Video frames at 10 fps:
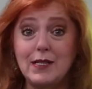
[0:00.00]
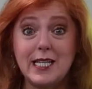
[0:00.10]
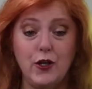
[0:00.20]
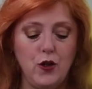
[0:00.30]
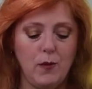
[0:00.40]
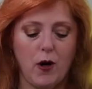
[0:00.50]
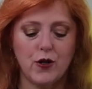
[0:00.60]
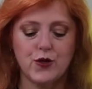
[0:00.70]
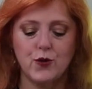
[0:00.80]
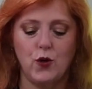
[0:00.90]
I'm going to tell
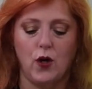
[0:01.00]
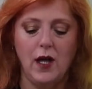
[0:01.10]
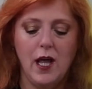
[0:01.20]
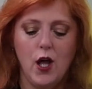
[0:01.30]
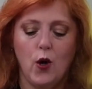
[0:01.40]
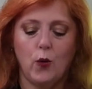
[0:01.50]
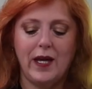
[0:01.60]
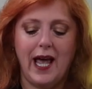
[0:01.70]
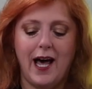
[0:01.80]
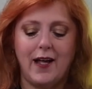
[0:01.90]
you, Marzul,
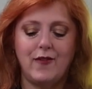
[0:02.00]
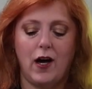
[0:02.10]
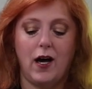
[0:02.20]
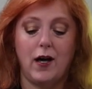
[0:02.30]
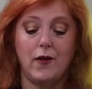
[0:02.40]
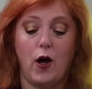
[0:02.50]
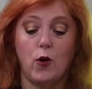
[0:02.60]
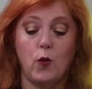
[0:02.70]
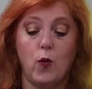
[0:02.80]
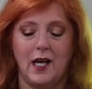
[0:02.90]
we have
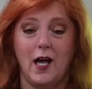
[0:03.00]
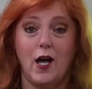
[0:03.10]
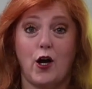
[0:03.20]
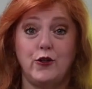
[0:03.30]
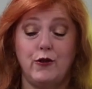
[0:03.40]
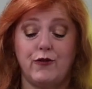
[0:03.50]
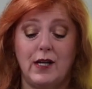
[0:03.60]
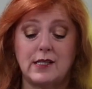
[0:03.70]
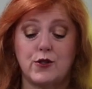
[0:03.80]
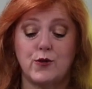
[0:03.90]
our
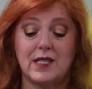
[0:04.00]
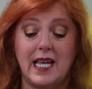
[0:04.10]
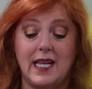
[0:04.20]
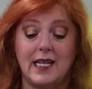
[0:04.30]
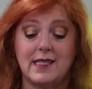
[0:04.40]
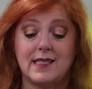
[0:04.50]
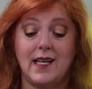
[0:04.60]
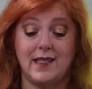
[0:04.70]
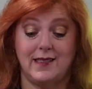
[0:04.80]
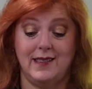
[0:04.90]
new friend
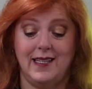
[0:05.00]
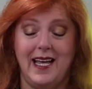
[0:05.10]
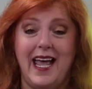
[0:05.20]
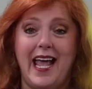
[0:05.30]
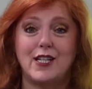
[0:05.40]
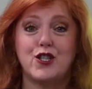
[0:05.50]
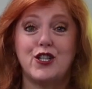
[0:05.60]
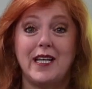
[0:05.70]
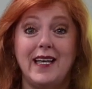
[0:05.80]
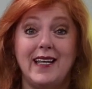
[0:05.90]
Susanna Sutton,
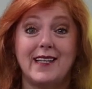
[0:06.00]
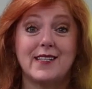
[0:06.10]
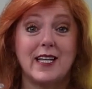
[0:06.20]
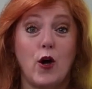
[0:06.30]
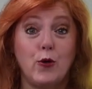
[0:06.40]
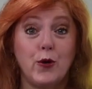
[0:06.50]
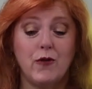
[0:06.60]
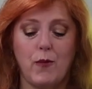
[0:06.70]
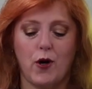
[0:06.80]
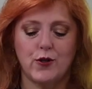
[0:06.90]
and she is the
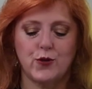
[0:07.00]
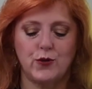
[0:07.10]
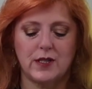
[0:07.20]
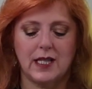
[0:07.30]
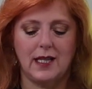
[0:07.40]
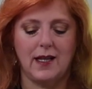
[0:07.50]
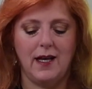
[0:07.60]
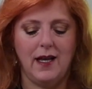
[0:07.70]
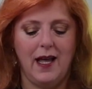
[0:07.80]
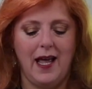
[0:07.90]
owner of Marzul
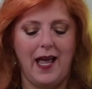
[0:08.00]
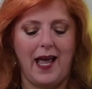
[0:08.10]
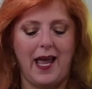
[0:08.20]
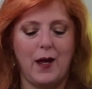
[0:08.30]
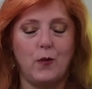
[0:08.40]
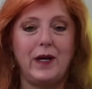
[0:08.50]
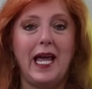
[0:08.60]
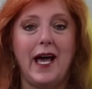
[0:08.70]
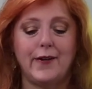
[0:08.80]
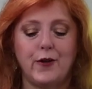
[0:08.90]
Tequila.
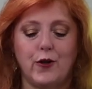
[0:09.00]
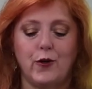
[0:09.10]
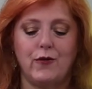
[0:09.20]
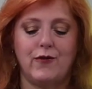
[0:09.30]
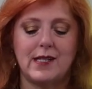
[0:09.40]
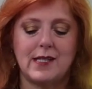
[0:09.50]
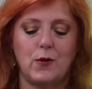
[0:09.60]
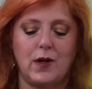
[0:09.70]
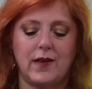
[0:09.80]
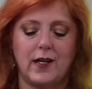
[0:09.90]
And we had her
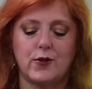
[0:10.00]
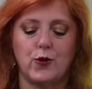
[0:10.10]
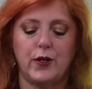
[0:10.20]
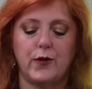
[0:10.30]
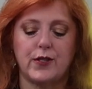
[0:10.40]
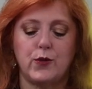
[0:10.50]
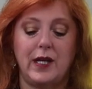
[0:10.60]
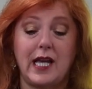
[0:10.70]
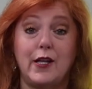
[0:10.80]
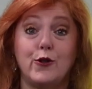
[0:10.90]
visit with us earlier
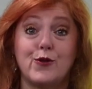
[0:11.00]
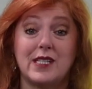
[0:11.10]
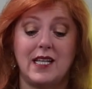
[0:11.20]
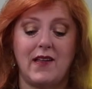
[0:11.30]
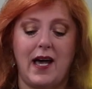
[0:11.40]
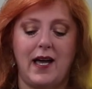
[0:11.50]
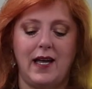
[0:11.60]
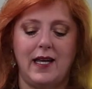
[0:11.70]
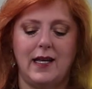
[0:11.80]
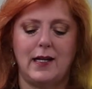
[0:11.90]
this week, and you'll see
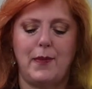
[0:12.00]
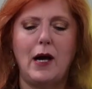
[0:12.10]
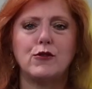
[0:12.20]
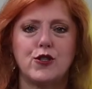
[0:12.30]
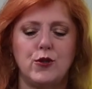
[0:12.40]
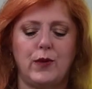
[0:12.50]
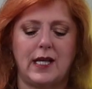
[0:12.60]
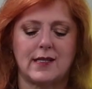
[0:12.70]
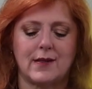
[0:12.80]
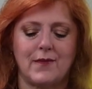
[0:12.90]
that in about
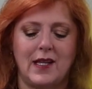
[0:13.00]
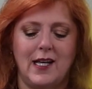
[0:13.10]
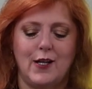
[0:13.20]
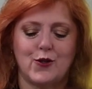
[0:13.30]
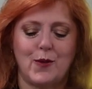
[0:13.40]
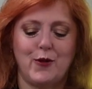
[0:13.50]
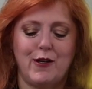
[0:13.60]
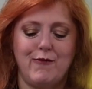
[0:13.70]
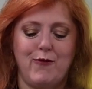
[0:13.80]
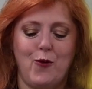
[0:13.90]
2 weeks.
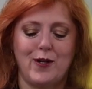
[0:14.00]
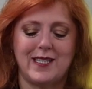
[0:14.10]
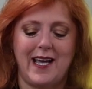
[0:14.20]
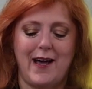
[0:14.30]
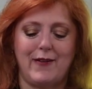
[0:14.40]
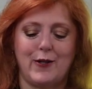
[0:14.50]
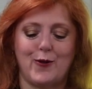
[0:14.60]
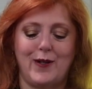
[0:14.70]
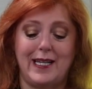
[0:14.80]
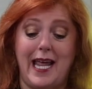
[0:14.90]
So I'm looking forward to
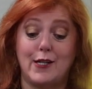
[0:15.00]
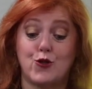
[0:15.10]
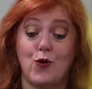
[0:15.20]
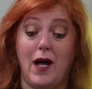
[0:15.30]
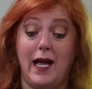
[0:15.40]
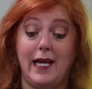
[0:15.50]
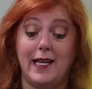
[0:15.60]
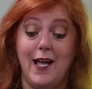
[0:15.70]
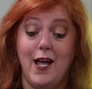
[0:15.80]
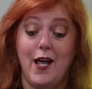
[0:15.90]
having her in and
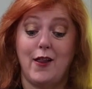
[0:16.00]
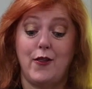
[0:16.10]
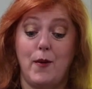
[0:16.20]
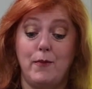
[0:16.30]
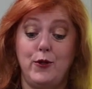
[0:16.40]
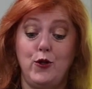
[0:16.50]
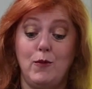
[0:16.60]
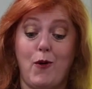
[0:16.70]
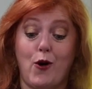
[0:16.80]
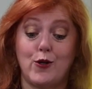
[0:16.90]
trying the
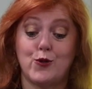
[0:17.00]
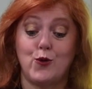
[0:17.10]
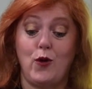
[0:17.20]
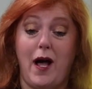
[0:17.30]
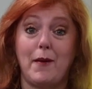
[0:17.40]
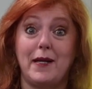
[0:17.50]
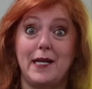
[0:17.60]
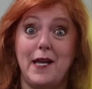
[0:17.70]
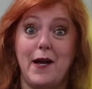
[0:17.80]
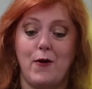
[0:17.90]
new Marzul
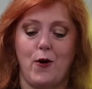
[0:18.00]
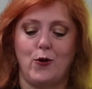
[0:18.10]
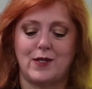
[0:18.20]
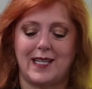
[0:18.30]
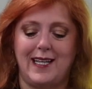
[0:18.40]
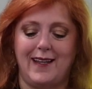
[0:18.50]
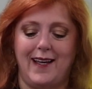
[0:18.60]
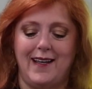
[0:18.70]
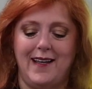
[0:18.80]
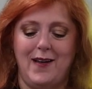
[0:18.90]
Habanero
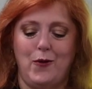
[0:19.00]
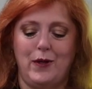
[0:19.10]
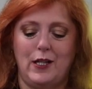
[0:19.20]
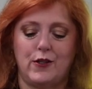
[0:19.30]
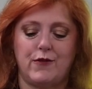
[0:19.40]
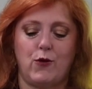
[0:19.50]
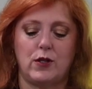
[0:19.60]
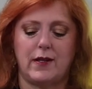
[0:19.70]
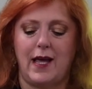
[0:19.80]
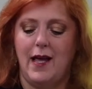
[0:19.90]
Tequila. We
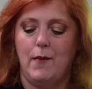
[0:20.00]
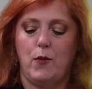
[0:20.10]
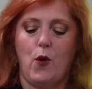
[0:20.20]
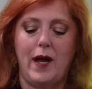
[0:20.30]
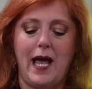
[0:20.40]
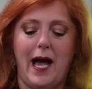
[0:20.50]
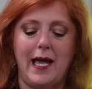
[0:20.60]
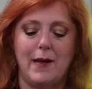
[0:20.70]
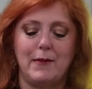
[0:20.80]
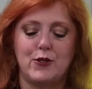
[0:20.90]
looked forward to that. Boy,
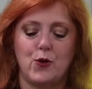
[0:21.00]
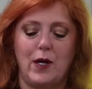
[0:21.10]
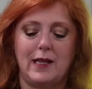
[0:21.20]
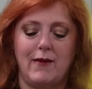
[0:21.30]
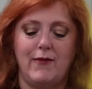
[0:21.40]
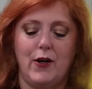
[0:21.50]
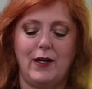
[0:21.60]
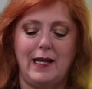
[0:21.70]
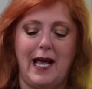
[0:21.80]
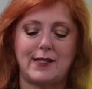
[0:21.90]
I am enjoying the
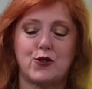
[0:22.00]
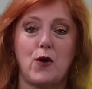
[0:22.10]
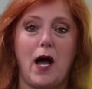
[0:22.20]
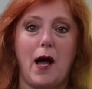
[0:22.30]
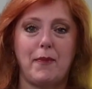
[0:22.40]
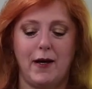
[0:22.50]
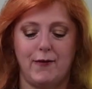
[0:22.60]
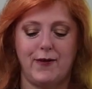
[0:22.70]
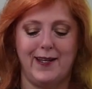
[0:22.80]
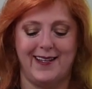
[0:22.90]
very last
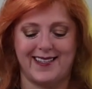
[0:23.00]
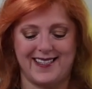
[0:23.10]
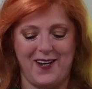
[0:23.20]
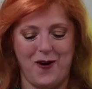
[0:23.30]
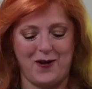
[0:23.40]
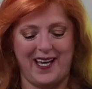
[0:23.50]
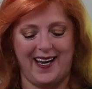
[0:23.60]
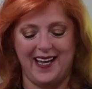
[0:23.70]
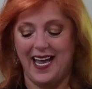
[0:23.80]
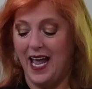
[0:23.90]
drop of this.
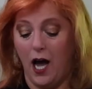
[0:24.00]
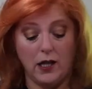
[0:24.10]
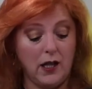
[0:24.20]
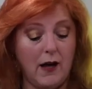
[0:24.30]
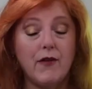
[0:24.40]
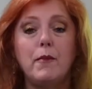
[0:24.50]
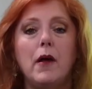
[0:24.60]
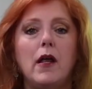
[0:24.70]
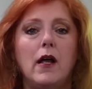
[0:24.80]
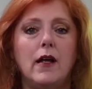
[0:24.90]
Okay, love
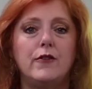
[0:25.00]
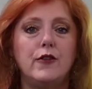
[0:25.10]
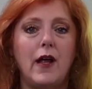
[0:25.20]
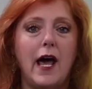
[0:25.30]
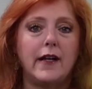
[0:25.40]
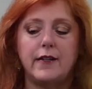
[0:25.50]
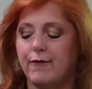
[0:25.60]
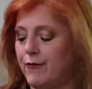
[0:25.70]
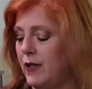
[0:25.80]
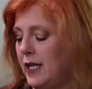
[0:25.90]
them,
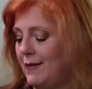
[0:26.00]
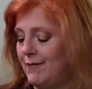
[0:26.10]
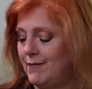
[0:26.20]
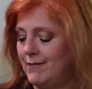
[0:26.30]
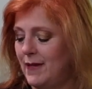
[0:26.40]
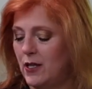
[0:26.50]
additive free.